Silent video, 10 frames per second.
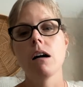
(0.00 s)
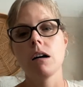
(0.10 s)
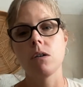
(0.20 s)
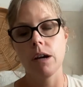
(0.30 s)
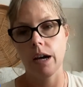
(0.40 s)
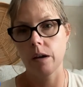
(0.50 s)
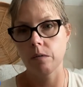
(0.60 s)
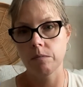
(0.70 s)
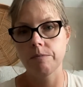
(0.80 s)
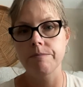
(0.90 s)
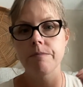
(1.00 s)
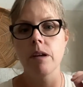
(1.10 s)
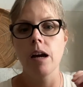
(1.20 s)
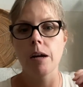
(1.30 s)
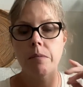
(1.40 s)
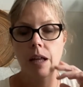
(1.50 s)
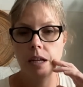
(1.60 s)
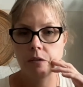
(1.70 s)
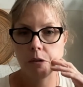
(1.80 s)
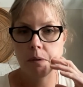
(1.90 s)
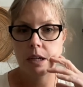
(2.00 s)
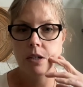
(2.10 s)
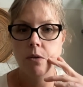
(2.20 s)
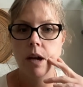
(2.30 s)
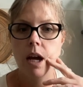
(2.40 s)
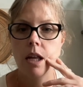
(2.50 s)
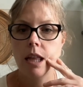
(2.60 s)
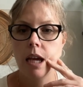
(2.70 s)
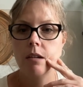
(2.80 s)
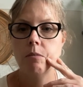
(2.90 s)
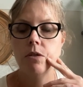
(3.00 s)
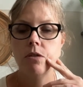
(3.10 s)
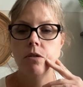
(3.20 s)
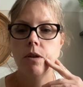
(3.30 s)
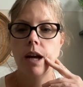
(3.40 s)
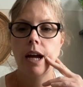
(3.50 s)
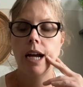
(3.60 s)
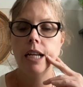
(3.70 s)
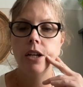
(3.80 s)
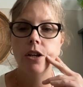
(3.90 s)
Okay. I'm glad everybody's okay and the animals are okay. I didn't